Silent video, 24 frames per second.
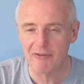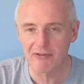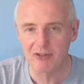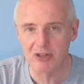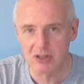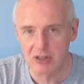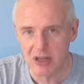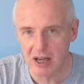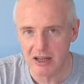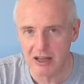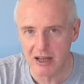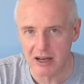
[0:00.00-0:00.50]
have to
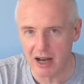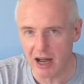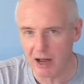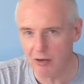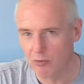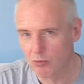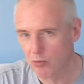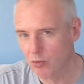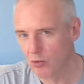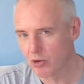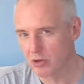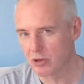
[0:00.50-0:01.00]
say that I
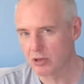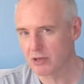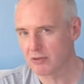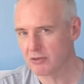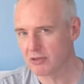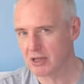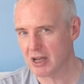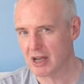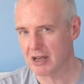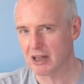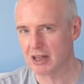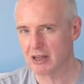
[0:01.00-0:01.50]
wouldn't have
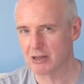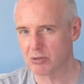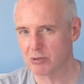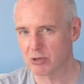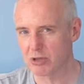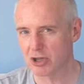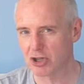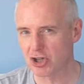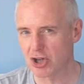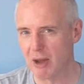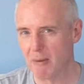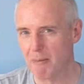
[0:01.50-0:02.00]
said this
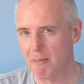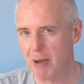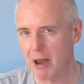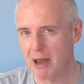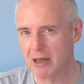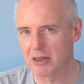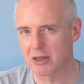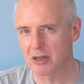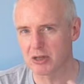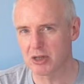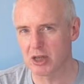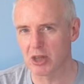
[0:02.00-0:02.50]
was a
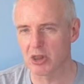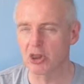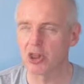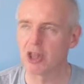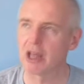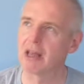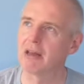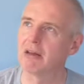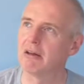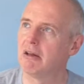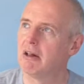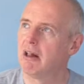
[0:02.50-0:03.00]
champagne. There's
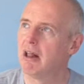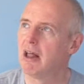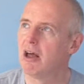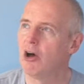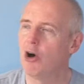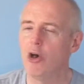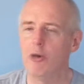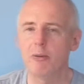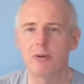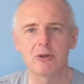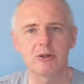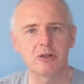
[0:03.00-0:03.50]
something
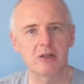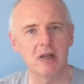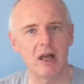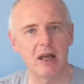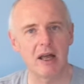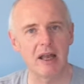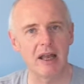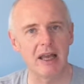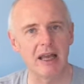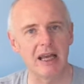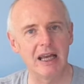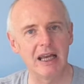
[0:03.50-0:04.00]
almost
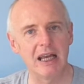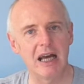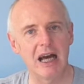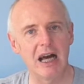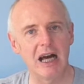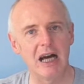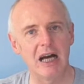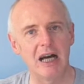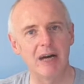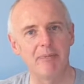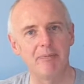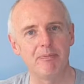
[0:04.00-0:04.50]
slightly
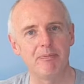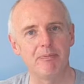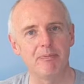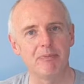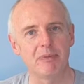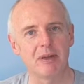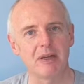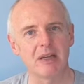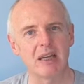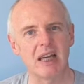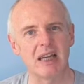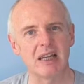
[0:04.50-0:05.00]

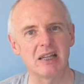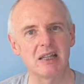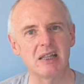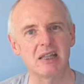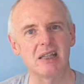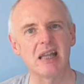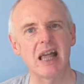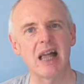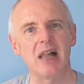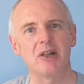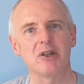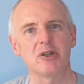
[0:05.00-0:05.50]

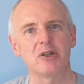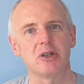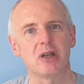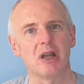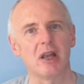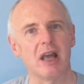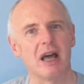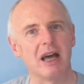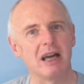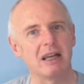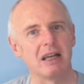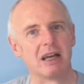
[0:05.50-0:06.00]

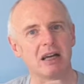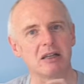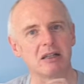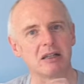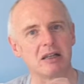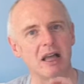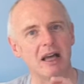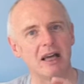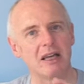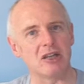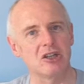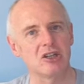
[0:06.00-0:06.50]
seltzer-like, a
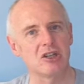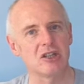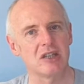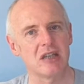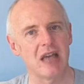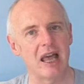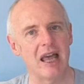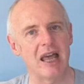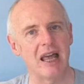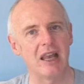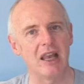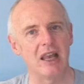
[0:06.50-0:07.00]
slight
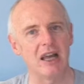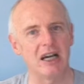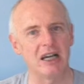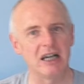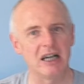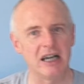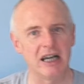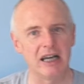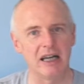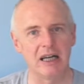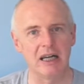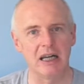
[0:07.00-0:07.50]

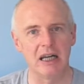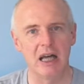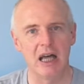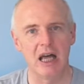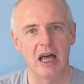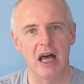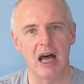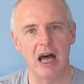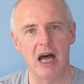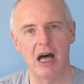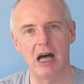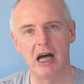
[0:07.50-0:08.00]
saline
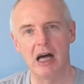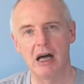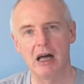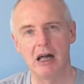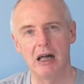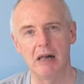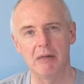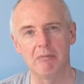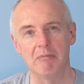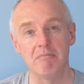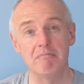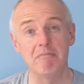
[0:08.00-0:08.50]

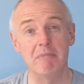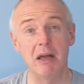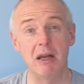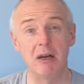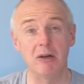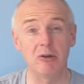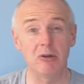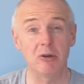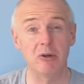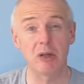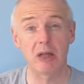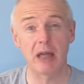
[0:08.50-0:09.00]

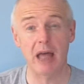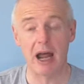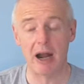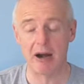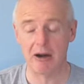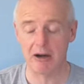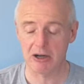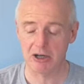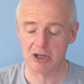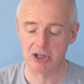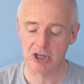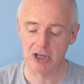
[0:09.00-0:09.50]
mineral
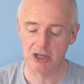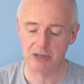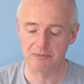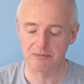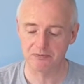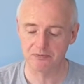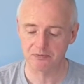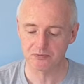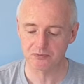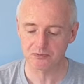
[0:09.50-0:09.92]
character,